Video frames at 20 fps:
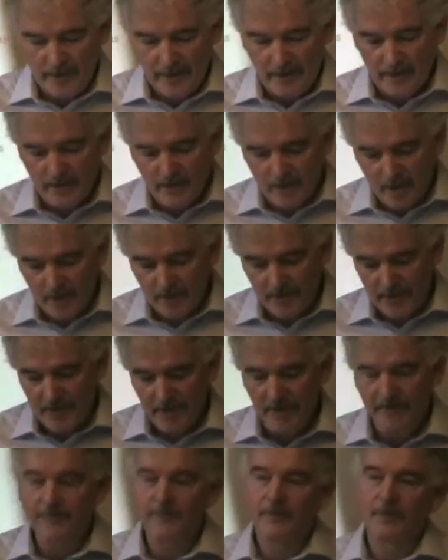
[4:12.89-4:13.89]

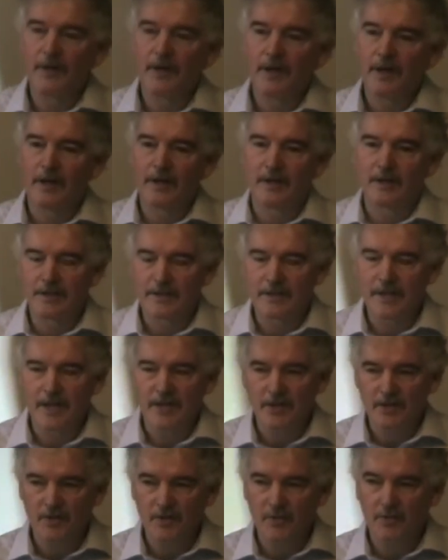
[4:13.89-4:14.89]
interpretive and
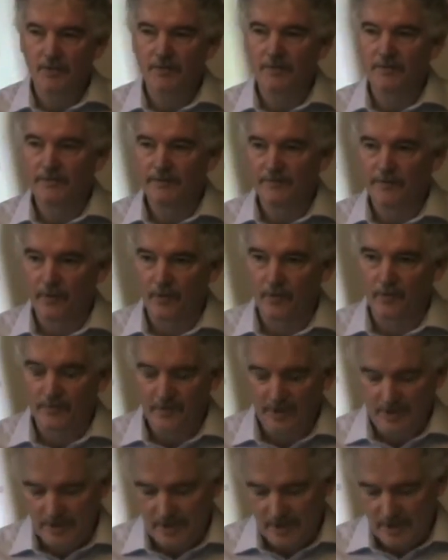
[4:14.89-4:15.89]
contextual
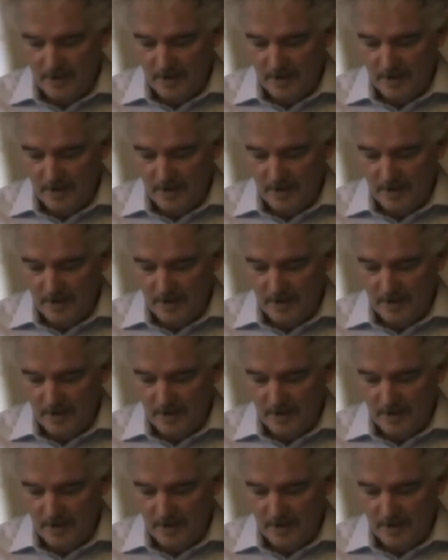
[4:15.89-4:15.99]
forms